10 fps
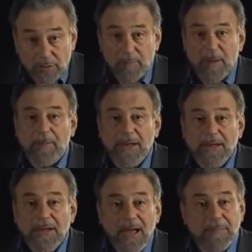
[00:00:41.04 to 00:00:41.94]
the
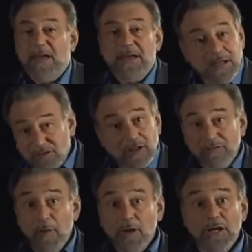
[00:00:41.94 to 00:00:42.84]
republic and making
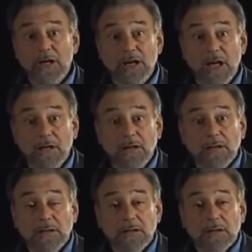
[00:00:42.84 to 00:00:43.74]
itself a monarchy again.
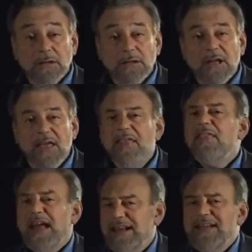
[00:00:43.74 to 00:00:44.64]

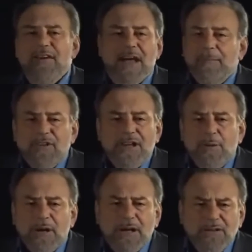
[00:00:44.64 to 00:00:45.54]
That never happened
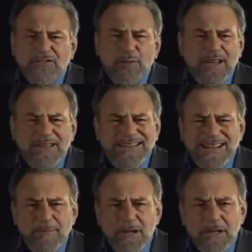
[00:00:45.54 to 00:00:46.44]
anywhere else. Why did
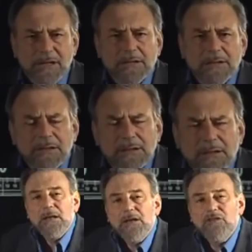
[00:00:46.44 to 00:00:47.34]
it happen here?
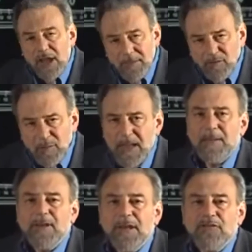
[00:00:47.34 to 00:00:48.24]
James
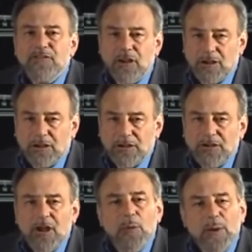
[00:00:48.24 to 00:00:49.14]
became King of
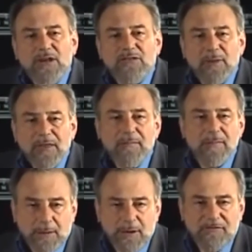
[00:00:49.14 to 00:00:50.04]
Scotland when his mother
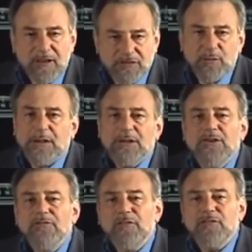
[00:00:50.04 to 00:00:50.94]
Mary fled to
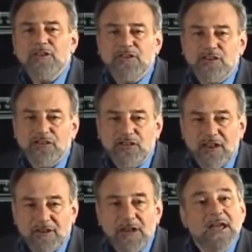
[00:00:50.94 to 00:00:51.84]
England in
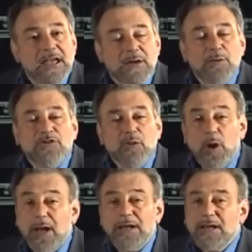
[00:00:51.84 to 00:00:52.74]
1567. He was
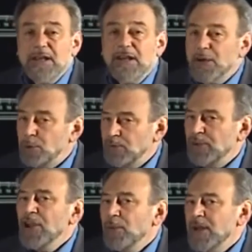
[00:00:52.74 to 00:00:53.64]
1 year
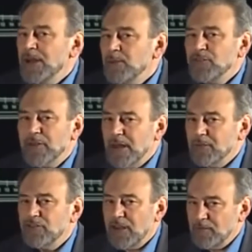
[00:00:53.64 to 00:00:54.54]
old when he was
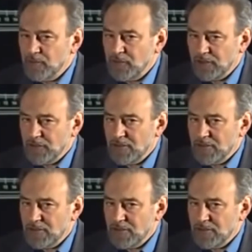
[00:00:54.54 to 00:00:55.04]
crowned James VI.